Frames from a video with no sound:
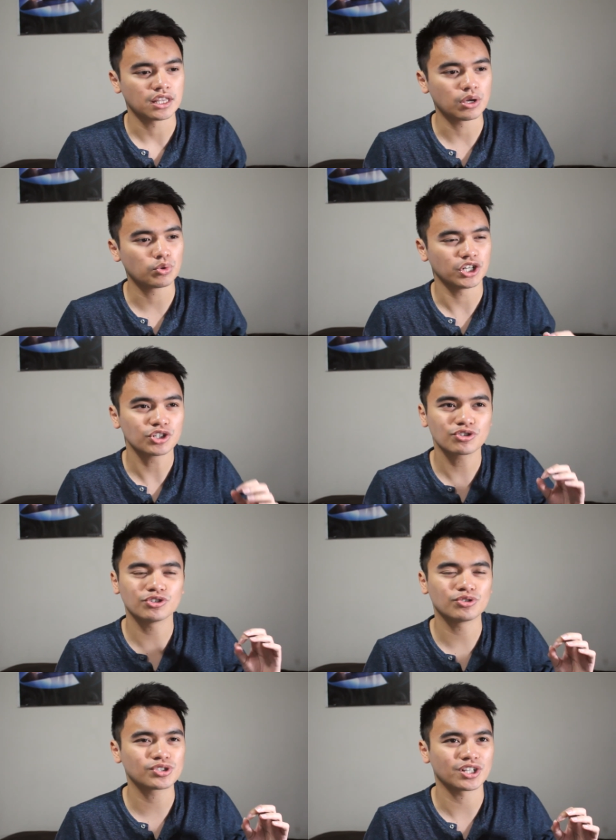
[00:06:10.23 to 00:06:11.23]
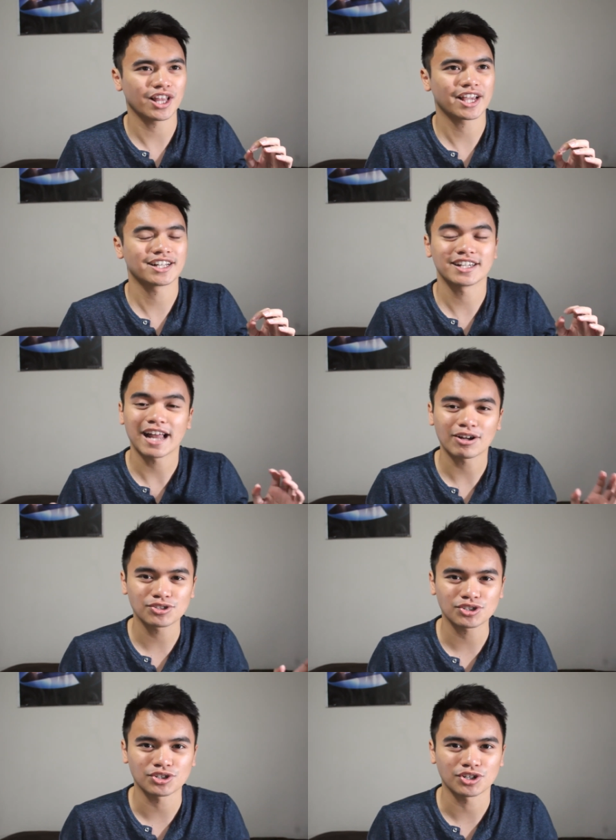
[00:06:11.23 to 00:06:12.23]
they would introduce it like an
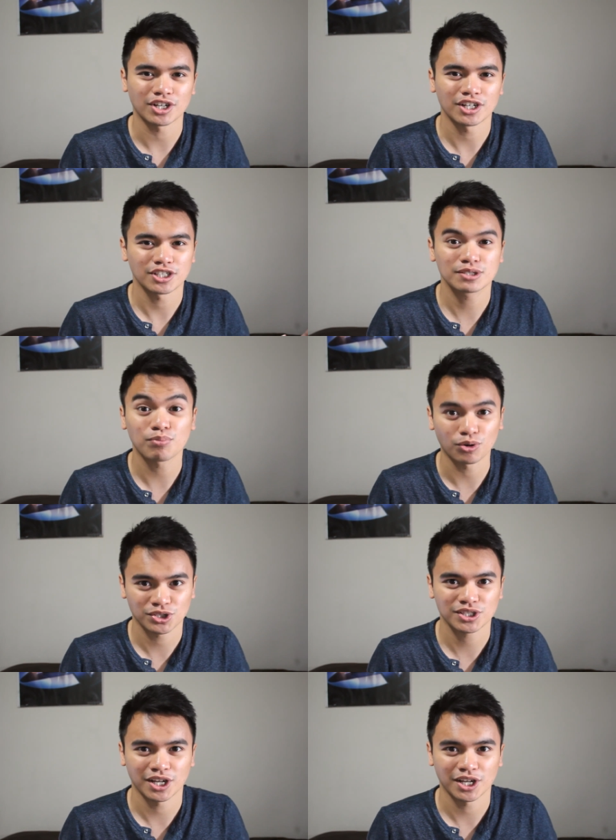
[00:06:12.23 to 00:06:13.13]
announcer in a sports